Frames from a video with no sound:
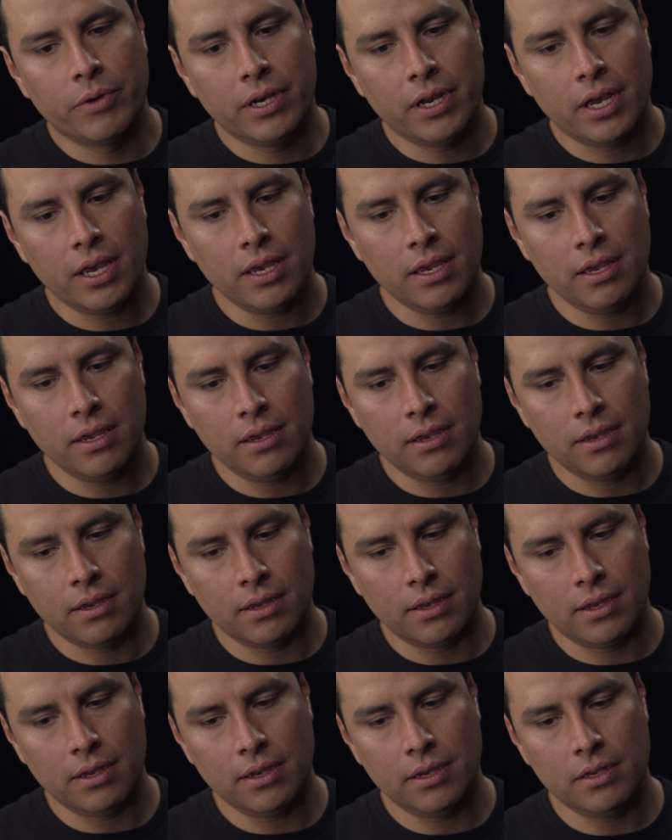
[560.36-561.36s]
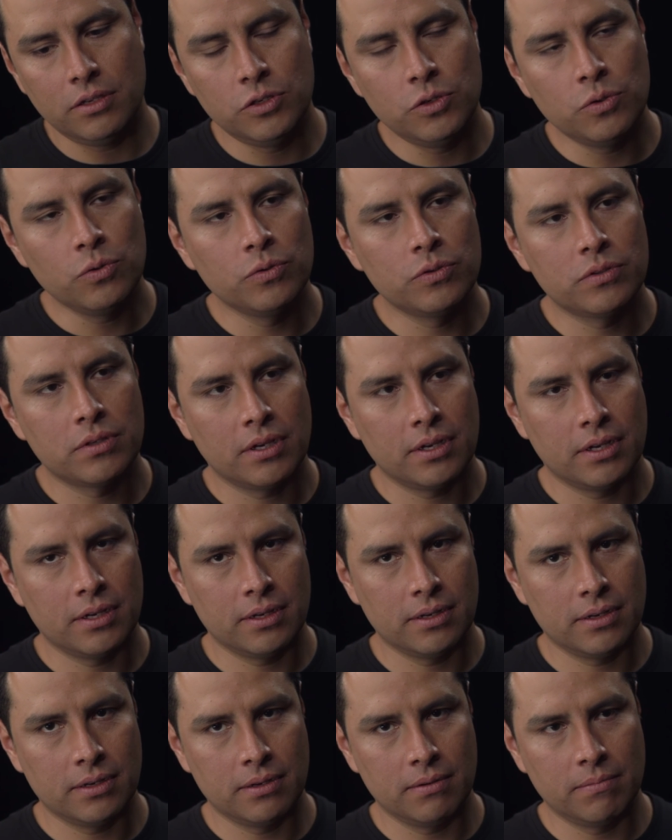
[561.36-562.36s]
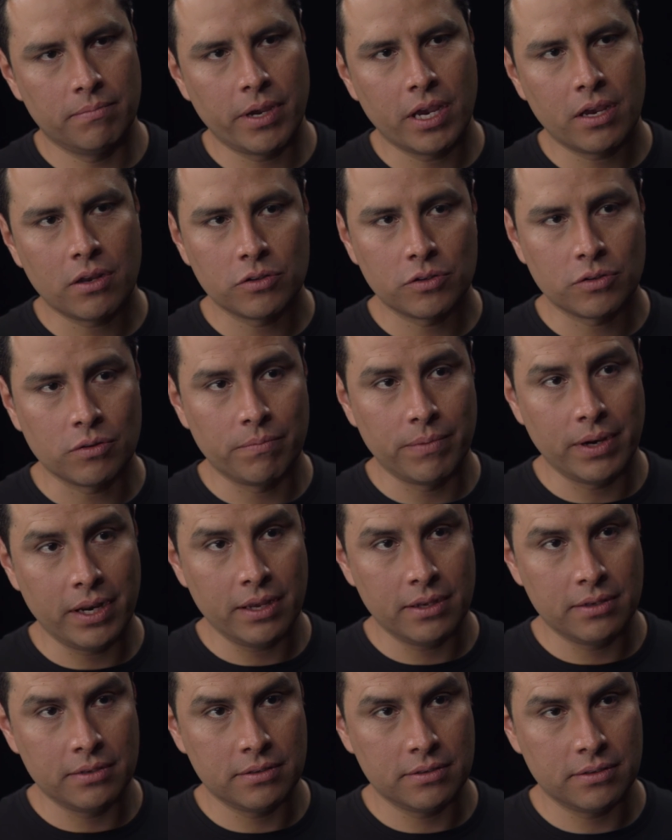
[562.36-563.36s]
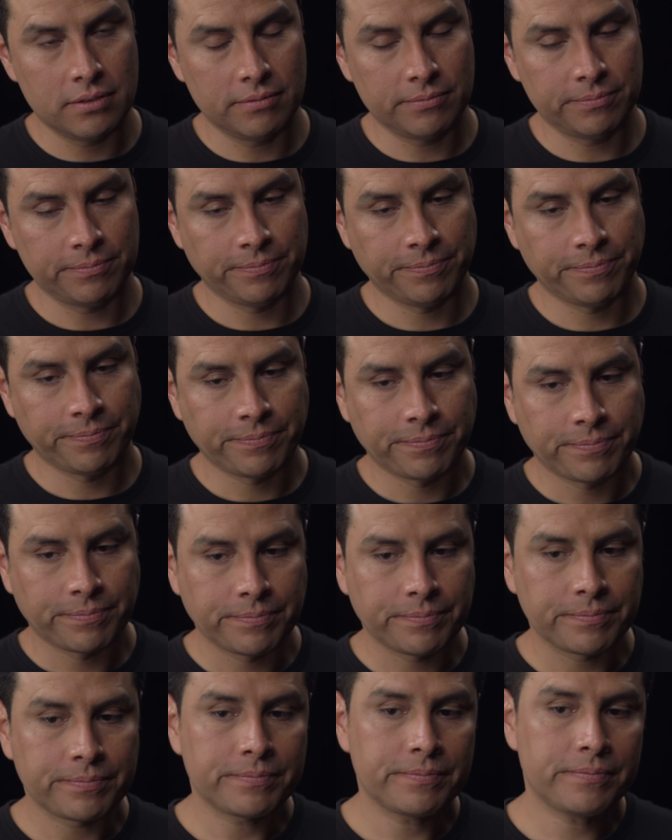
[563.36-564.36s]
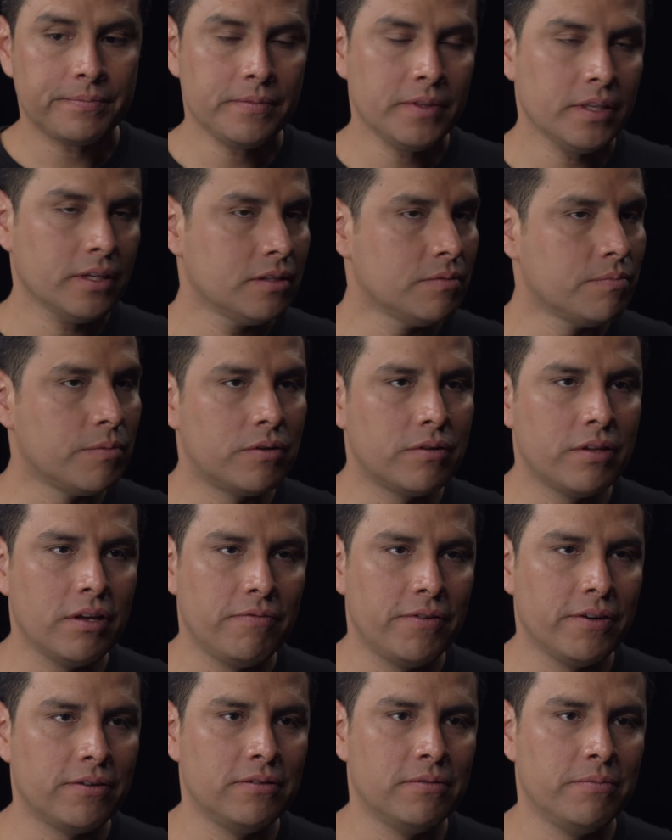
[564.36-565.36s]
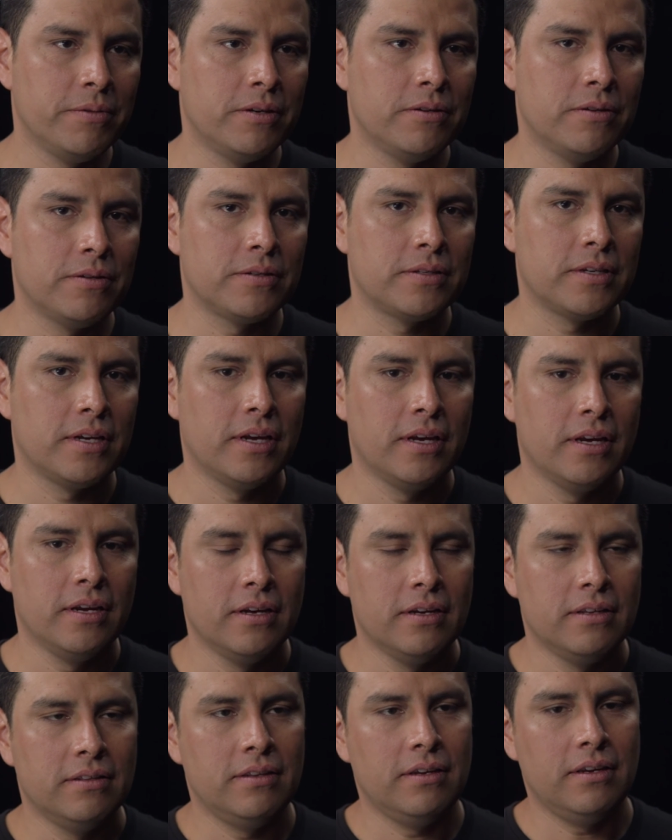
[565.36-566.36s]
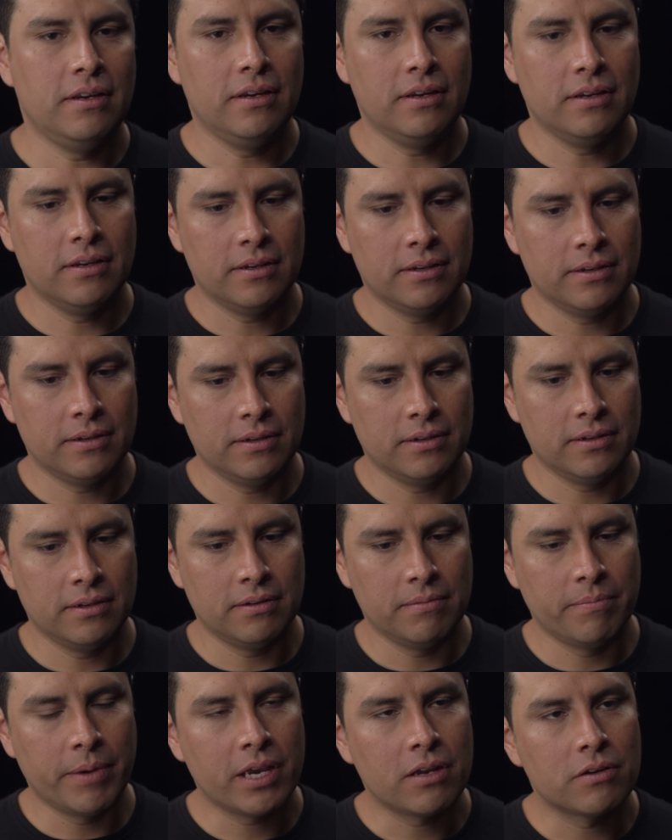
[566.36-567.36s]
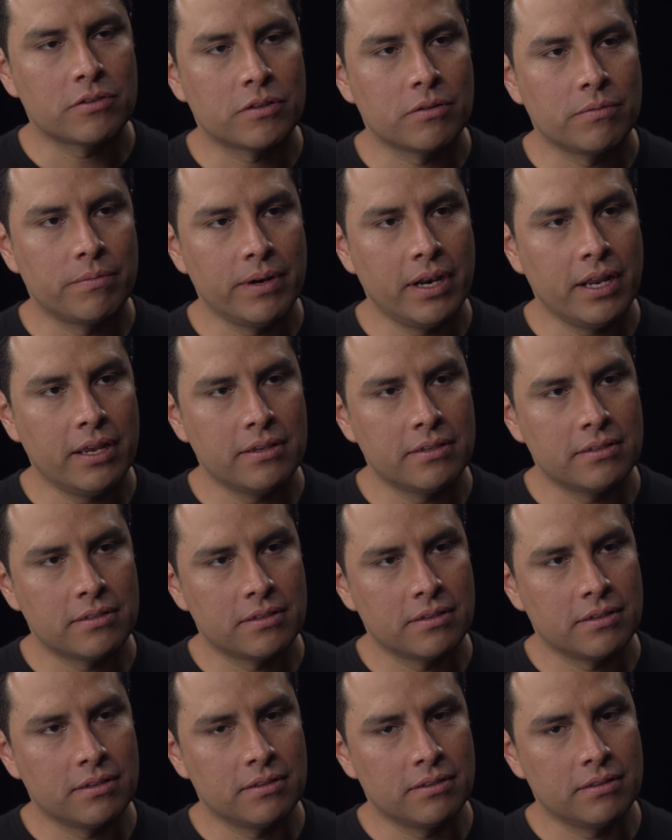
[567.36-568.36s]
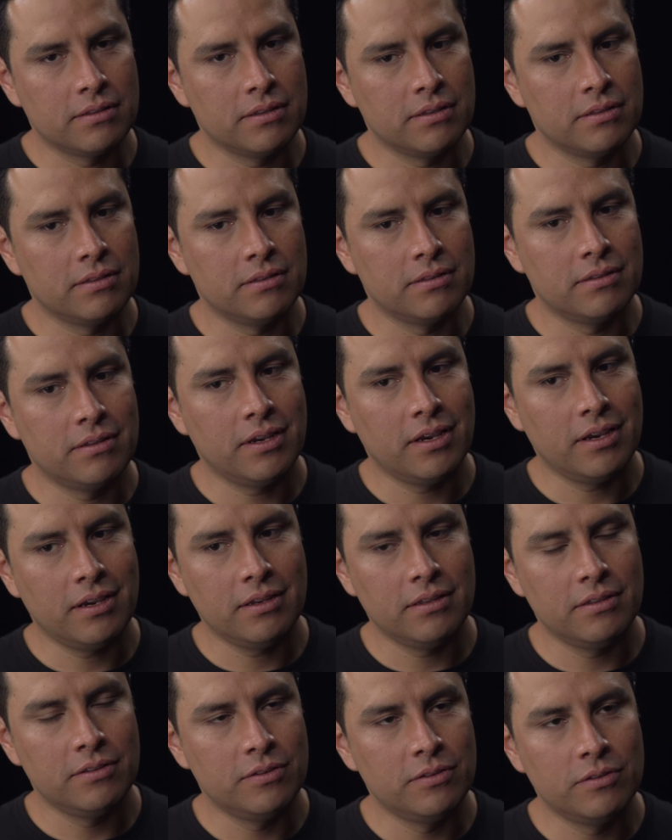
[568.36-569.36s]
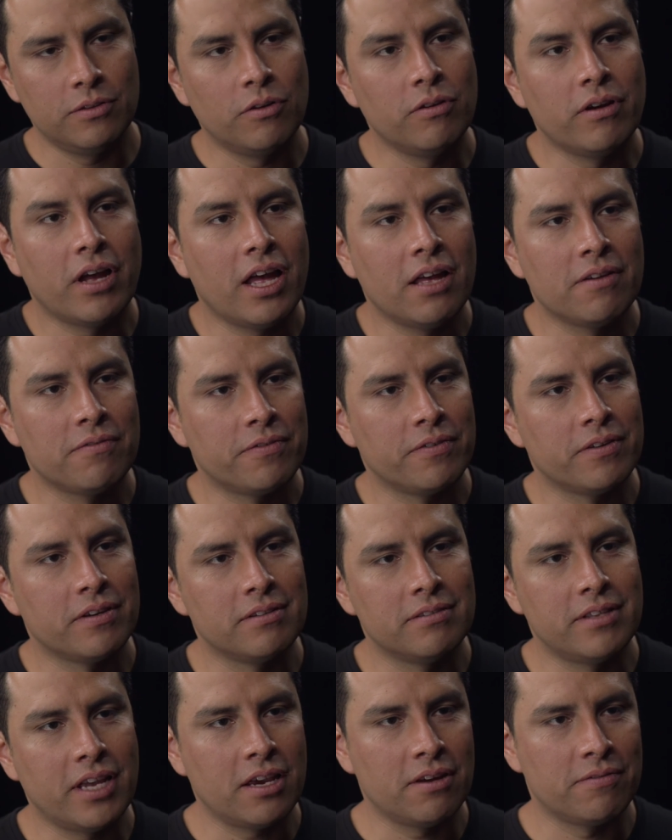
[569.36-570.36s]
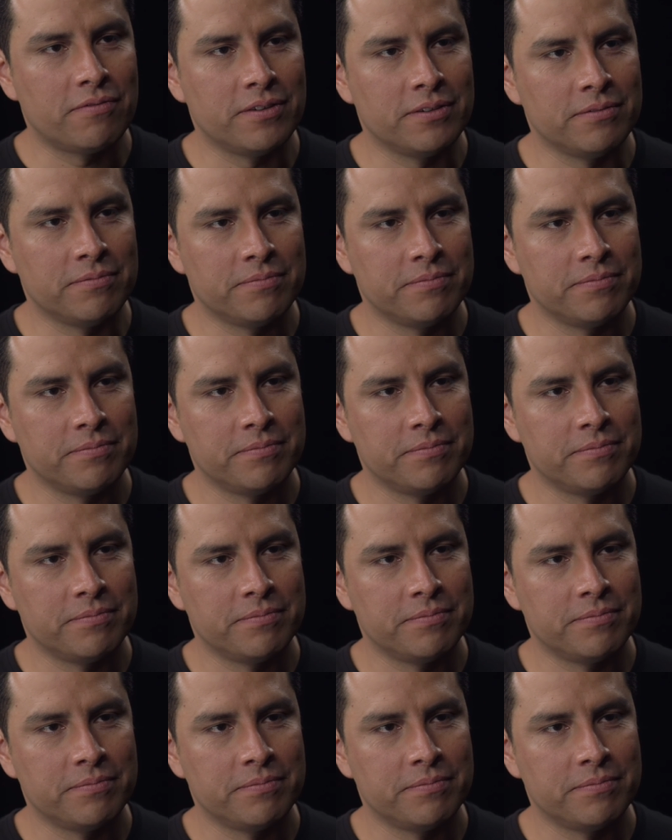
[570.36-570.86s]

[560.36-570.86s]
when I I use a microscope lens, it's more difficult because the uh, microscope lens, they don't have a diaphragm.